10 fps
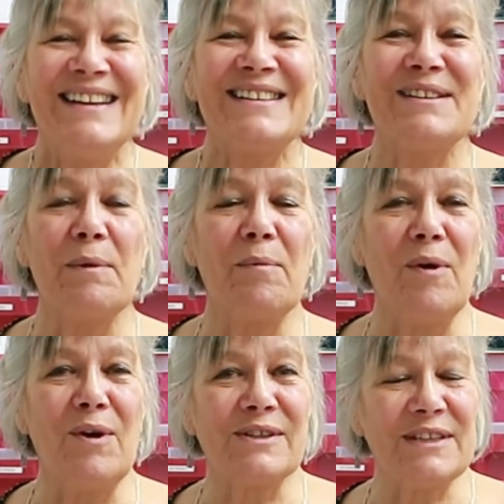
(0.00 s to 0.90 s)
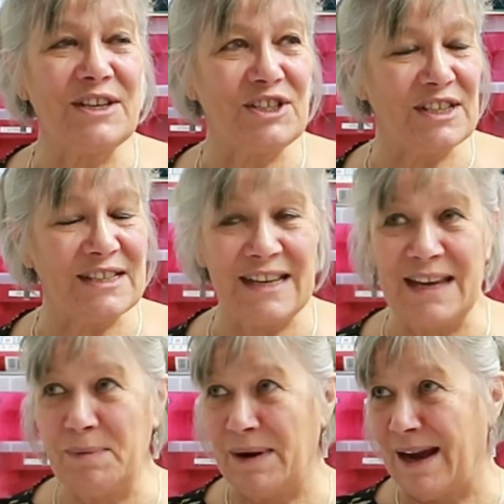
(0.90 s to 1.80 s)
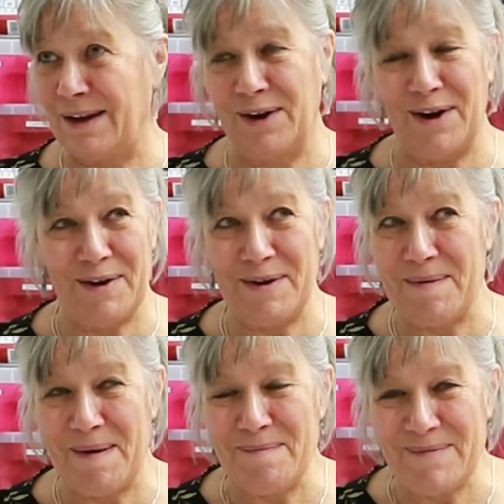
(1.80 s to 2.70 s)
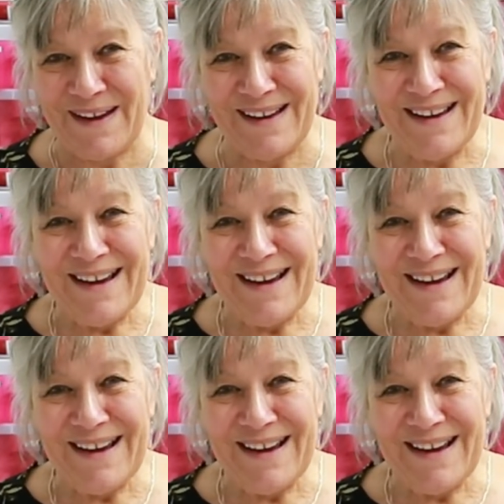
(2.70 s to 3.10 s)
So I walked in, she says, "Well, I can't remember."